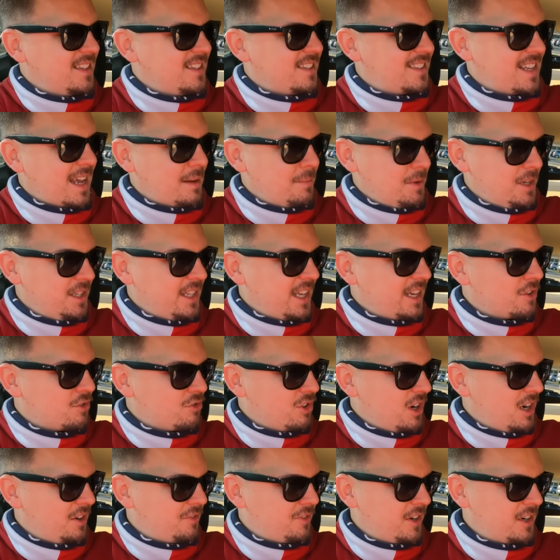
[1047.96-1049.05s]
Salmon and
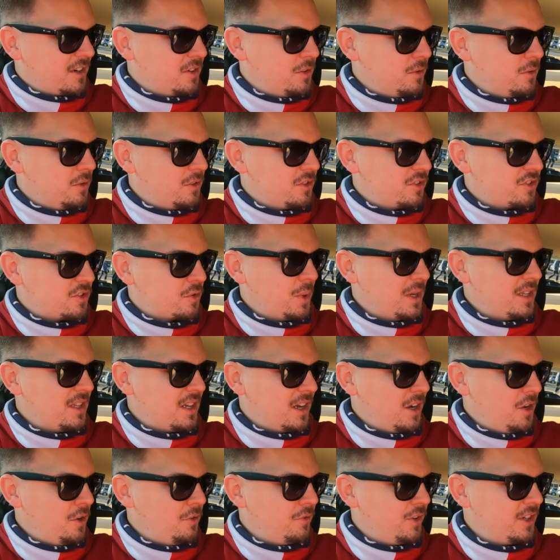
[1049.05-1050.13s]
Garfunkel, Squid
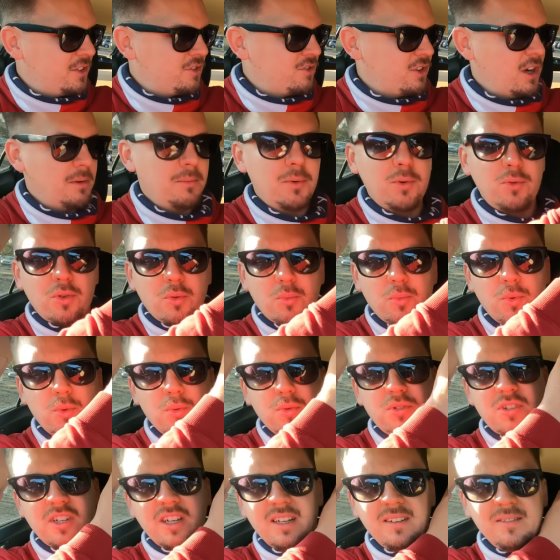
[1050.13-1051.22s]
Over Troubled
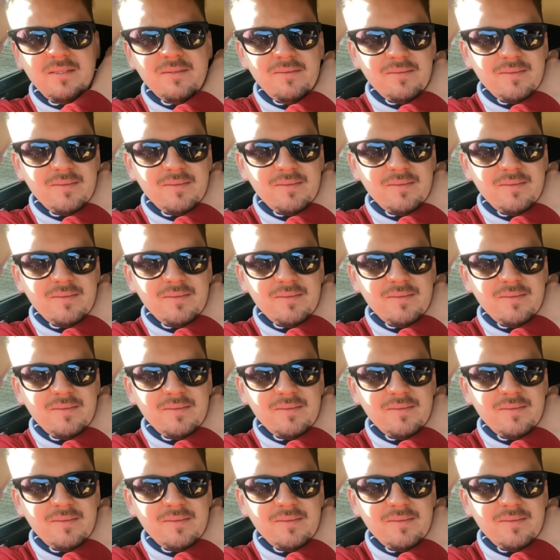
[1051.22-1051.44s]
Water.